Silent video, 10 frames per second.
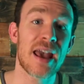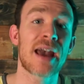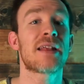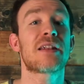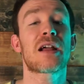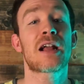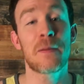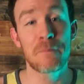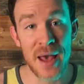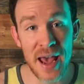and a
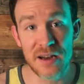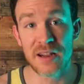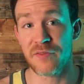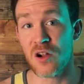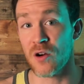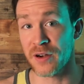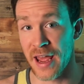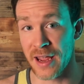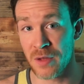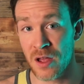competitive card
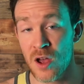game.